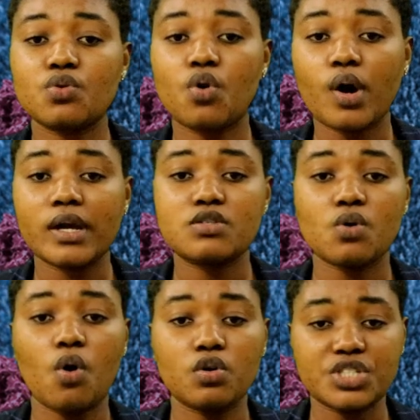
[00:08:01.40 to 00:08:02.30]
to going
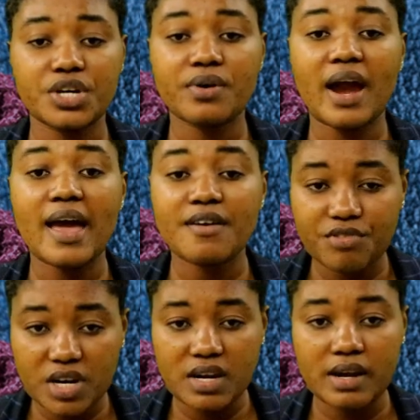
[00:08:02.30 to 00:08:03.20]
to Algeria
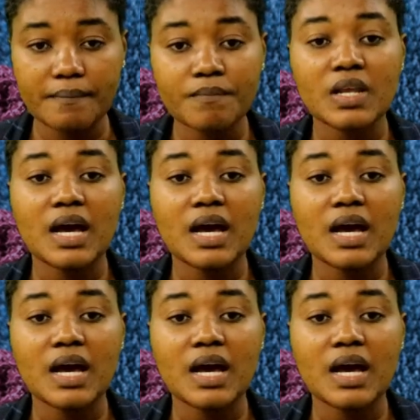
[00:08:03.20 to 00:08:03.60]
every year,